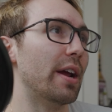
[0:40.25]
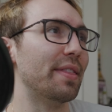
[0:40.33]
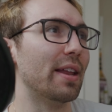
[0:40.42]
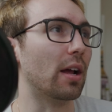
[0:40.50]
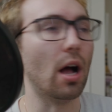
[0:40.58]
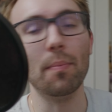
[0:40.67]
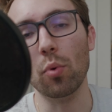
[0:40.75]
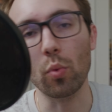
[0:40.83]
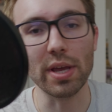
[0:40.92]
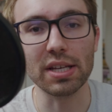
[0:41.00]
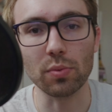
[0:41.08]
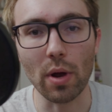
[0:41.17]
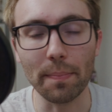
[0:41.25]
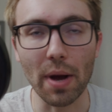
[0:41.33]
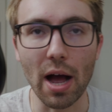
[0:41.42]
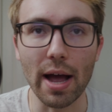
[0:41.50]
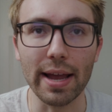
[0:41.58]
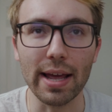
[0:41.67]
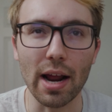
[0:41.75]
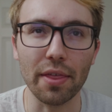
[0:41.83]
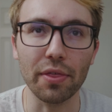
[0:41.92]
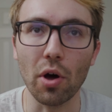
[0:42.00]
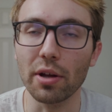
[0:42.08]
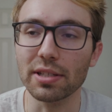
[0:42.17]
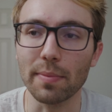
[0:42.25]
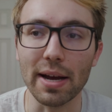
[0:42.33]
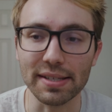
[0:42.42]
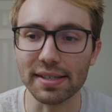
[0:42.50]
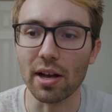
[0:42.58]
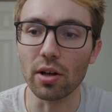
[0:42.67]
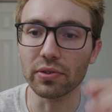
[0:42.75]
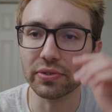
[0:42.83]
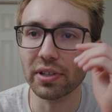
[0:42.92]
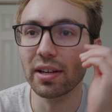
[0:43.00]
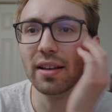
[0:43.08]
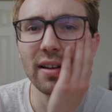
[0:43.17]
and then a couple weeks went by and I thought to myself,